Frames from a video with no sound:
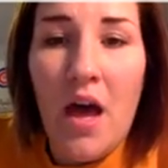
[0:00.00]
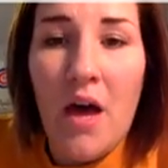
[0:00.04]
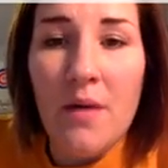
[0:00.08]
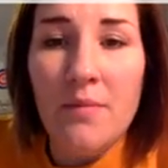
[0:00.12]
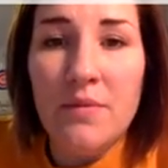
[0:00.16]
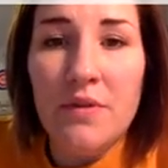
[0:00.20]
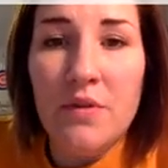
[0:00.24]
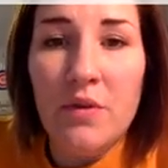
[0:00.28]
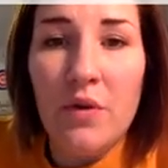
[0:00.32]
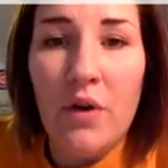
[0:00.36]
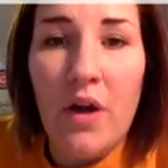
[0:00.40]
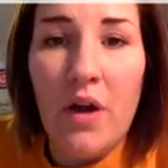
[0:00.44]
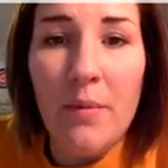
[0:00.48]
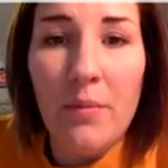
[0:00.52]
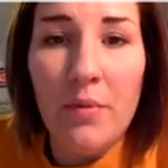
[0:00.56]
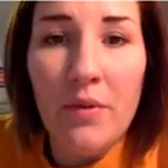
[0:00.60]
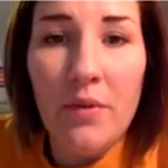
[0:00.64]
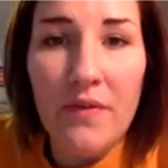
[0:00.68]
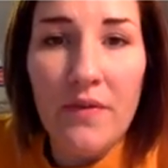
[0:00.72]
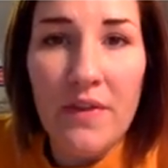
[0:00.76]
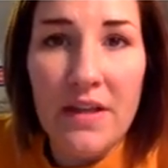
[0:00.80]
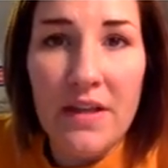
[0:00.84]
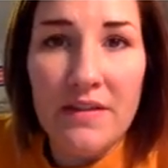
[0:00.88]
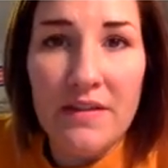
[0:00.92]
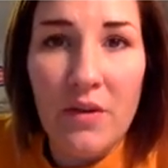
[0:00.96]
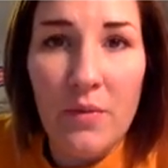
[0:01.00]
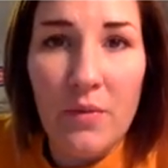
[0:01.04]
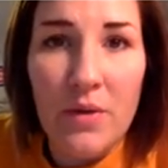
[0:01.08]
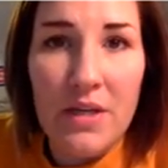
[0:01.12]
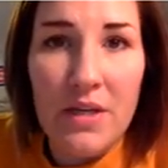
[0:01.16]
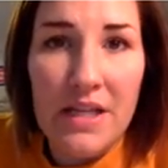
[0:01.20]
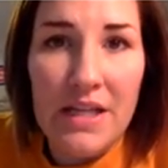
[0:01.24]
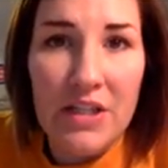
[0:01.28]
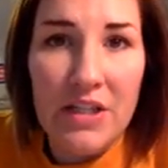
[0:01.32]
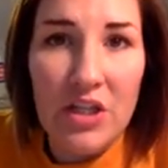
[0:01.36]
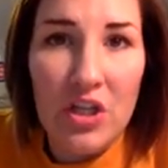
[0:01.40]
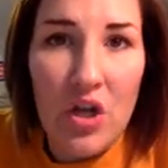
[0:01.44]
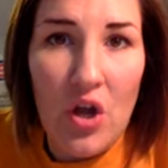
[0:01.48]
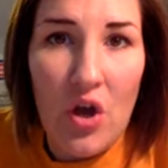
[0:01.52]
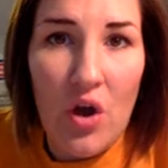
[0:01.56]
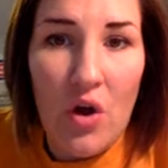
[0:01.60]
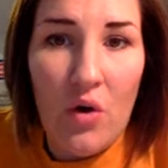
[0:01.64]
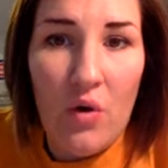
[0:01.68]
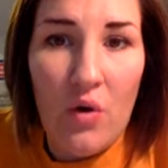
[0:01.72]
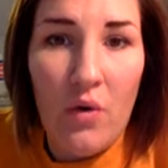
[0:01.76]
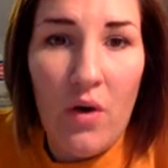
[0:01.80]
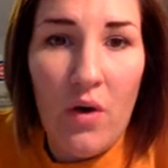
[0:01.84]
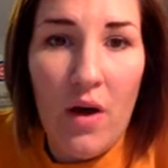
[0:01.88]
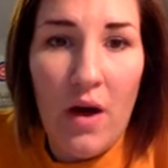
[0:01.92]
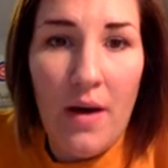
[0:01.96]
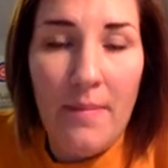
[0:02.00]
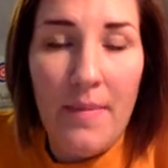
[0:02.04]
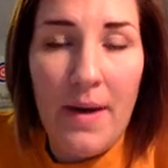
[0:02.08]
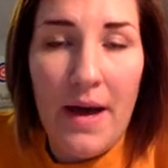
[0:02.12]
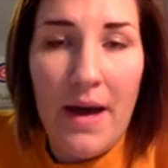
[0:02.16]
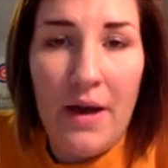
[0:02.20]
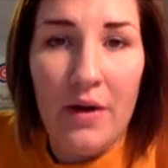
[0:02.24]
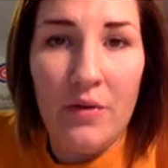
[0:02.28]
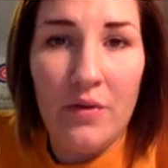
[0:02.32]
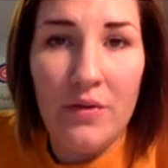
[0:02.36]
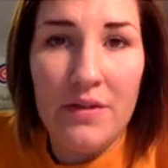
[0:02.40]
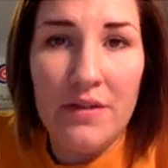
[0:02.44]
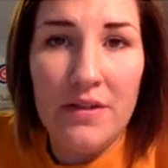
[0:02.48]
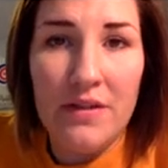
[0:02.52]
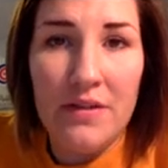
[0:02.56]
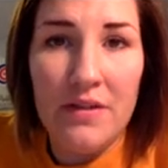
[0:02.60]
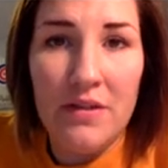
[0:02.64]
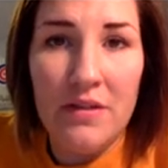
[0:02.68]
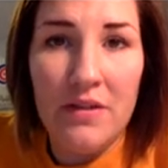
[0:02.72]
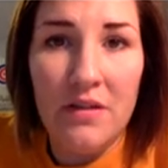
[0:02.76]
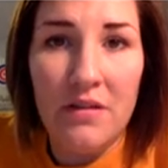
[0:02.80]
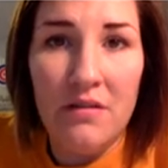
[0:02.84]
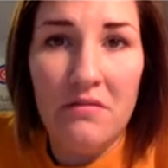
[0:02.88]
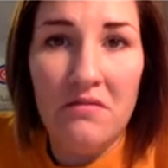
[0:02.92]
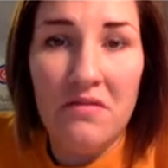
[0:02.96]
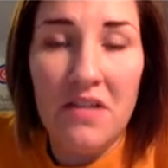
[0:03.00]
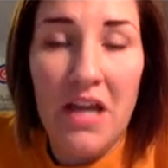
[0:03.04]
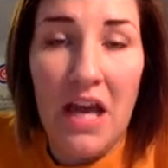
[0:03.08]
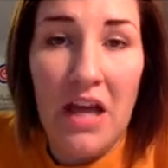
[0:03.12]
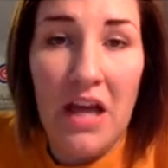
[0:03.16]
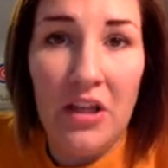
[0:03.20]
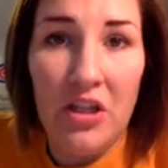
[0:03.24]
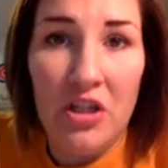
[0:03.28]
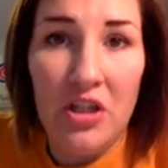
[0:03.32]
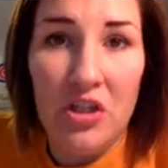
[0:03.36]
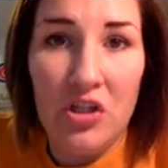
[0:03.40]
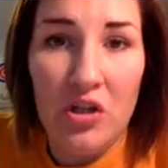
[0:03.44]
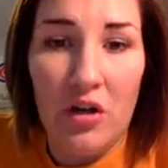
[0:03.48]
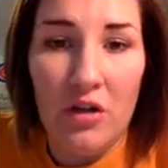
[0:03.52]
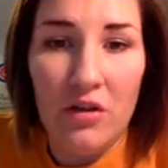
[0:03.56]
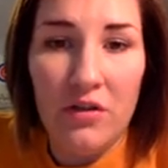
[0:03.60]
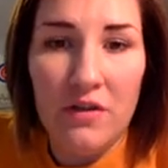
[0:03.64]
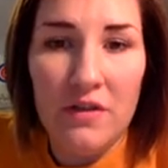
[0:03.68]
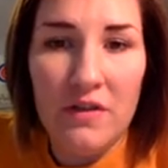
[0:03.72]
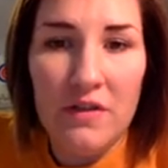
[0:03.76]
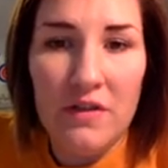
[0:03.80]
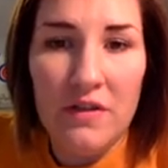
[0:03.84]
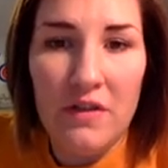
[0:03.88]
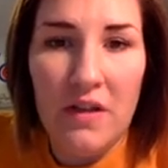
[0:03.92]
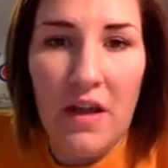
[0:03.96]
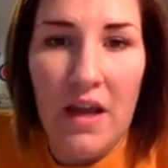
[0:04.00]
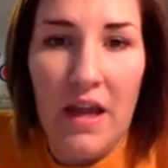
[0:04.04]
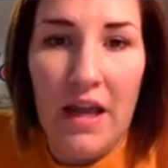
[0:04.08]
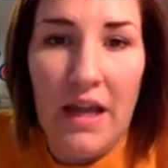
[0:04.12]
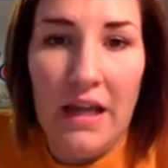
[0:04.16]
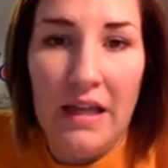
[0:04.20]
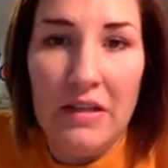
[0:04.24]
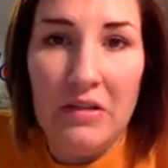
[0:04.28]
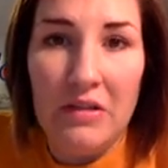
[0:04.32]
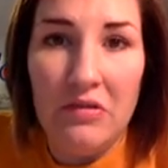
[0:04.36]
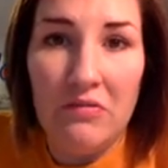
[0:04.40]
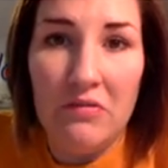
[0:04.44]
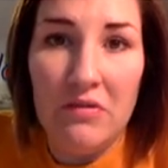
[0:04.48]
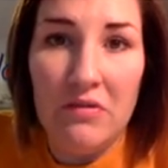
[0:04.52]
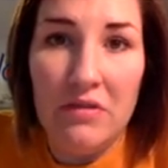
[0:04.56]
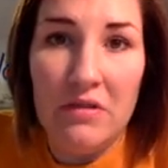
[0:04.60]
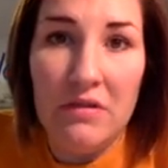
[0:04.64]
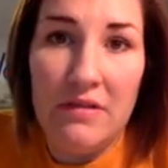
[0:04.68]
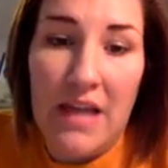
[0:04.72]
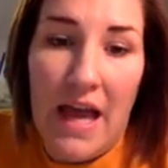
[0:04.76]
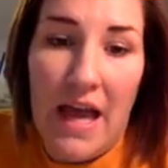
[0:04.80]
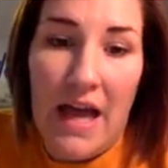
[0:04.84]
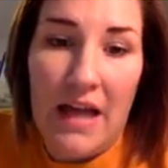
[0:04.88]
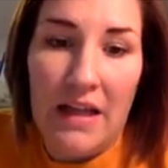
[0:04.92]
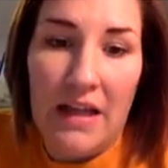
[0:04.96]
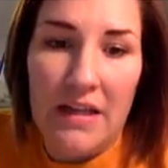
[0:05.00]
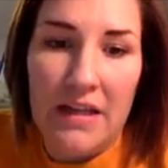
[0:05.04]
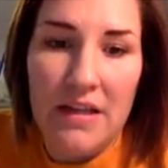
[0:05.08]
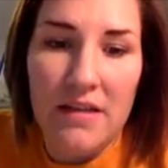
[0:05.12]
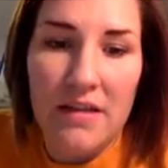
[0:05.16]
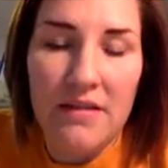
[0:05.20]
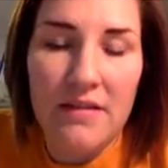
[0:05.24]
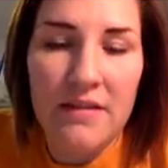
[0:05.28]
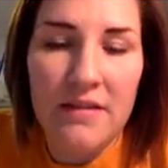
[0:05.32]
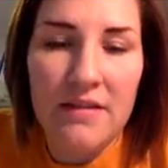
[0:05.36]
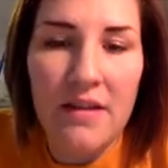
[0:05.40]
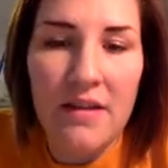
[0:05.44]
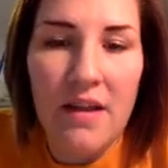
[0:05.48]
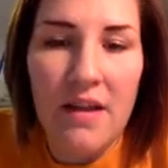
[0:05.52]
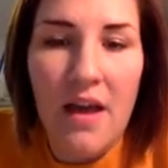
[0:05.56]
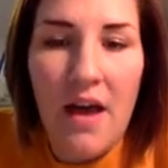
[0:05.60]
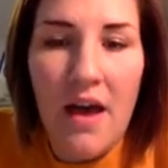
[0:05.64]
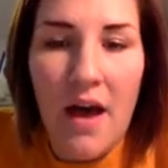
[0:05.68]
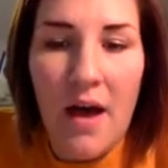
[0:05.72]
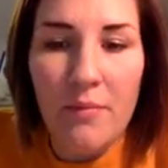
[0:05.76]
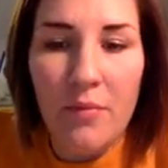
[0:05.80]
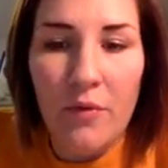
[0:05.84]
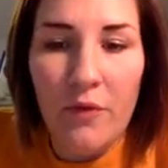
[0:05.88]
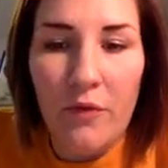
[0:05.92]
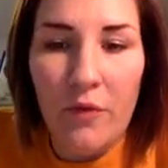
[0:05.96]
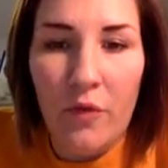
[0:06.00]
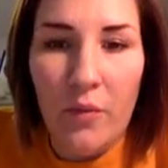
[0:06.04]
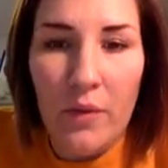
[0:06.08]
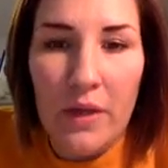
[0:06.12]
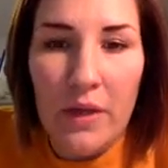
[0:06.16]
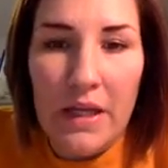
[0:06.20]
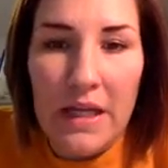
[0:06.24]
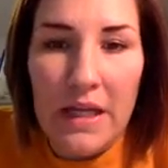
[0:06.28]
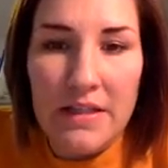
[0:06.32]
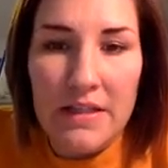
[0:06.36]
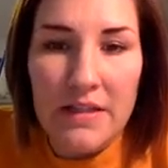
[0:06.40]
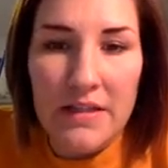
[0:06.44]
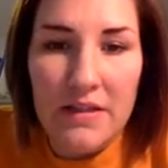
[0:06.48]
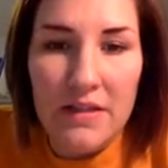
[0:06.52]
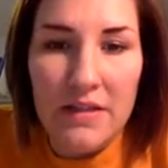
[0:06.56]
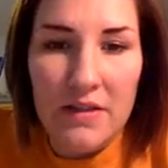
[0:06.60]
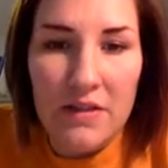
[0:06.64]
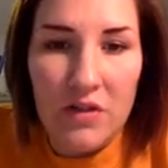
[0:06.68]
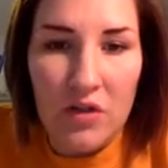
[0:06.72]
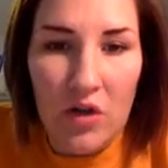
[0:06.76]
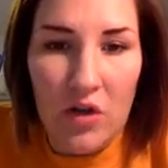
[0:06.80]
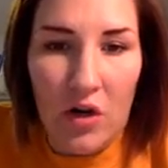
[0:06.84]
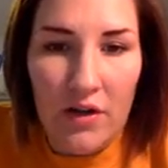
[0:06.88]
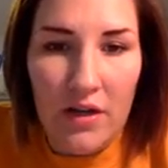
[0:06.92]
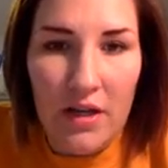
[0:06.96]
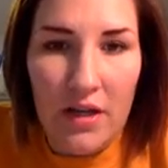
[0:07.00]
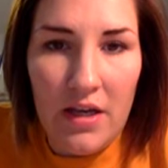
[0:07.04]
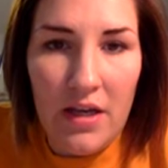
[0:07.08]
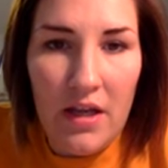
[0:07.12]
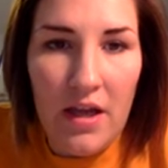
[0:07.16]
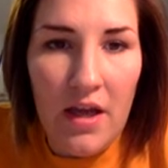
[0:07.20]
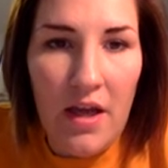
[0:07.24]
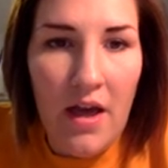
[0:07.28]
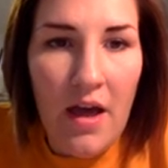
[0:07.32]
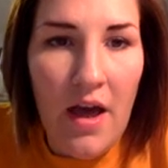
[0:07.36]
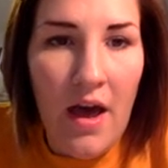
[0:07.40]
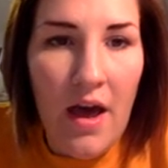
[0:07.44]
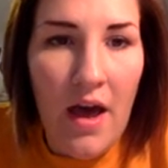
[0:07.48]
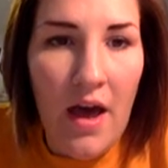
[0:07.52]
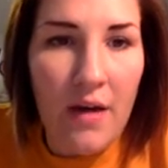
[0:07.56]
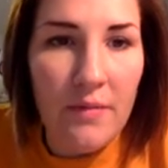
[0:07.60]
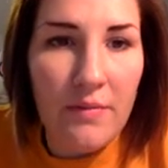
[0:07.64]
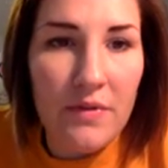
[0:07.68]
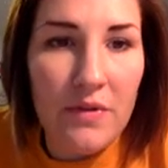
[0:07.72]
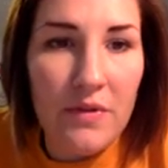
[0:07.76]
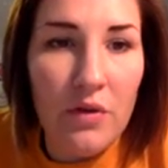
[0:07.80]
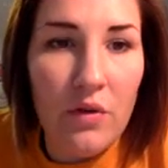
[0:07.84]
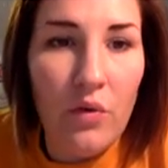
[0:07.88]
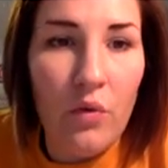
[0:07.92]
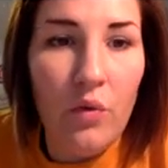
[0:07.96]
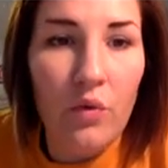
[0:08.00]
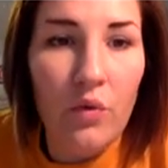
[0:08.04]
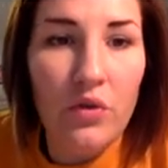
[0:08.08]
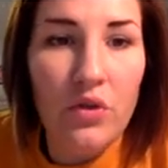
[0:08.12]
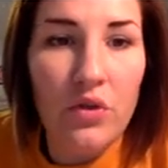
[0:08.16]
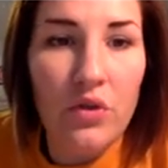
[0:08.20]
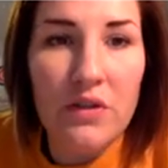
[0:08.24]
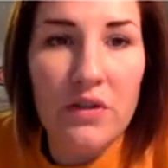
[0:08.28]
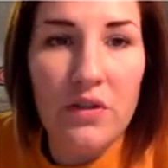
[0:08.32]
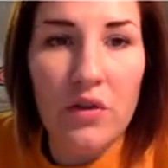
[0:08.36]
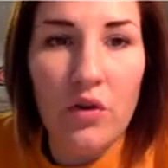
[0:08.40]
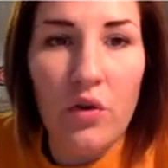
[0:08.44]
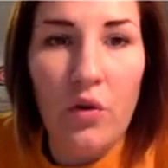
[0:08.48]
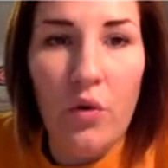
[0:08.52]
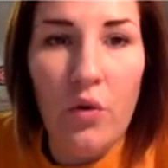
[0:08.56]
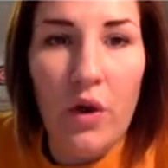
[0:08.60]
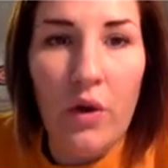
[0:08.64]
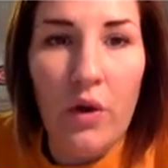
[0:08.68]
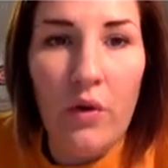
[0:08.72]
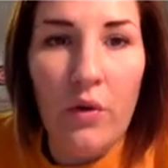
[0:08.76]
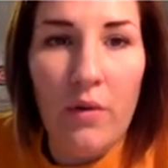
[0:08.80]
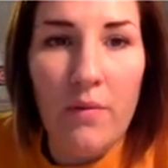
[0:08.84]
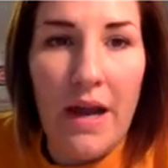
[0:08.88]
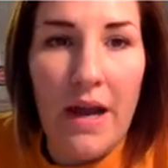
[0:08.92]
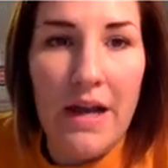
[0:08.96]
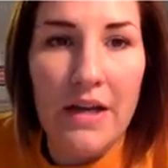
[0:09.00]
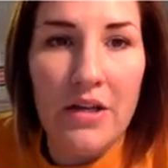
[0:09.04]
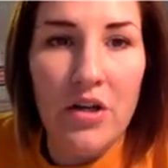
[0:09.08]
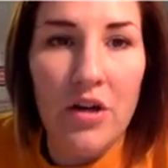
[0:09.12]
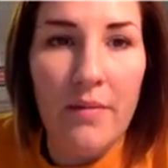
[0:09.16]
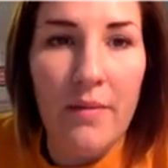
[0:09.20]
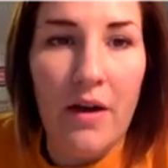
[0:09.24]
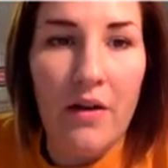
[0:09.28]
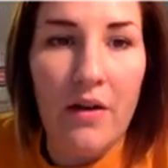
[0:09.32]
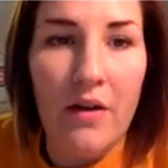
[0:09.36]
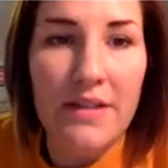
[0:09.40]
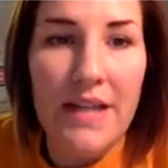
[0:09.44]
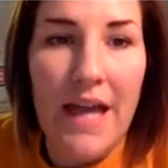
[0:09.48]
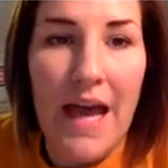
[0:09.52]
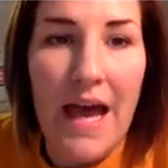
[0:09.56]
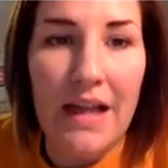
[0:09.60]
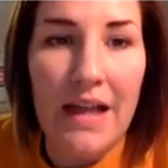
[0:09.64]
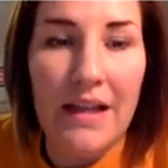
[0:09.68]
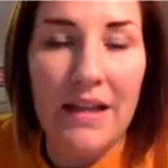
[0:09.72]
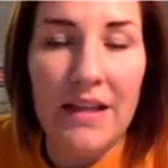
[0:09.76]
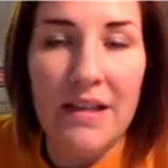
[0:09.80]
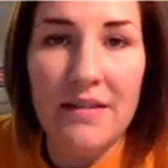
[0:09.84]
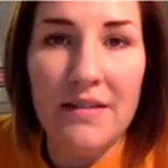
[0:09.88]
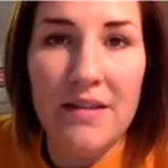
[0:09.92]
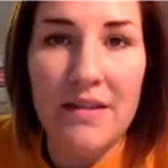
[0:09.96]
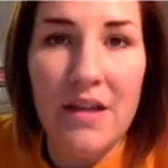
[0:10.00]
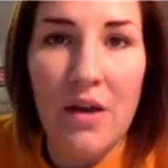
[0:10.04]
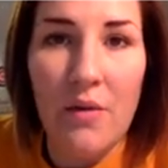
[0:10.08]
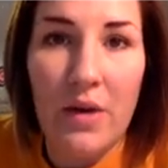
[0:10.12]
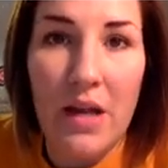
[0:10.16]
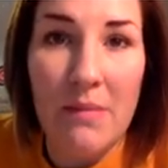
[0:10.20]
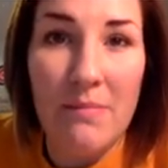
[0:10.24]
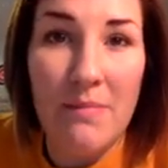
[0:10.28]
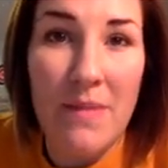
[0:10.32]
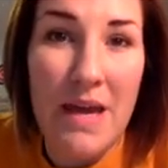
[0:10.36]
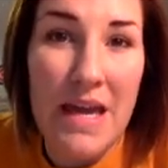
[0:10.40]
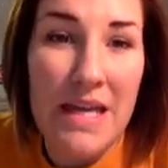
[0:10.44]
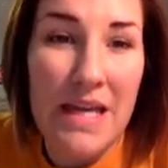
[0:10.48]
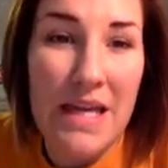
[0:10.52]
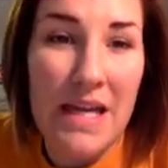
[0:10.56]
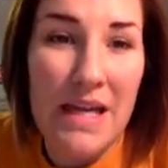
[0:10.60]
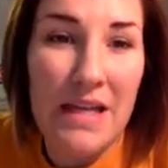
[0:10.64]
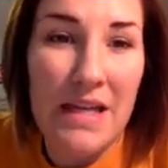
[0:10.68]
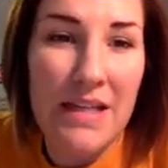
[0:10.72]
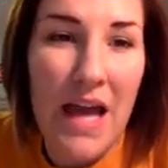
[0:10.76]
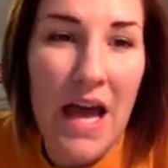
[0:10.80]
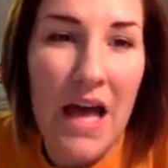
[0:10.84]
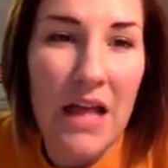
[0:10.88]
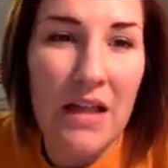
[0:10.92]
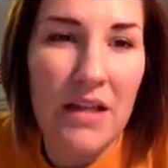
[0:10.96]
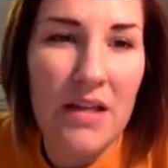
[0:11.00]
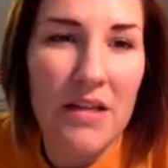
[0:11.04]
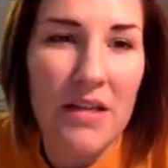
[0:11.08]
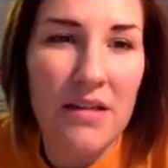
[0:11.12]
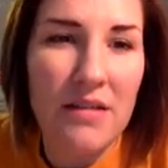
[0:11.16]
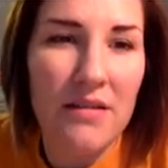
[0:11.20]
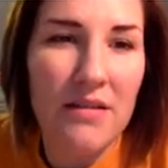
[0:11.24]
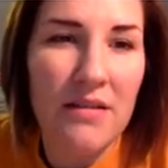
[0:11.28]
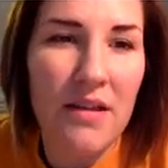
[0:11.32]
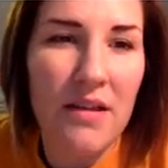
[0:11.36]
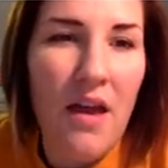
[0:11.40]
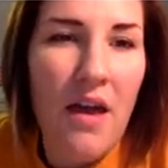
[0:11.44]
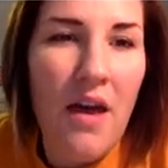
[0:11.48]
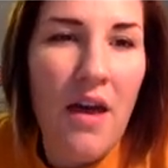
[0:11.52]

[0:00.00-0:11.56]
So a couple of things that we need to know about tally charts and tallies before we get started. So just a quick reminder about tallies that when I'm making tallies,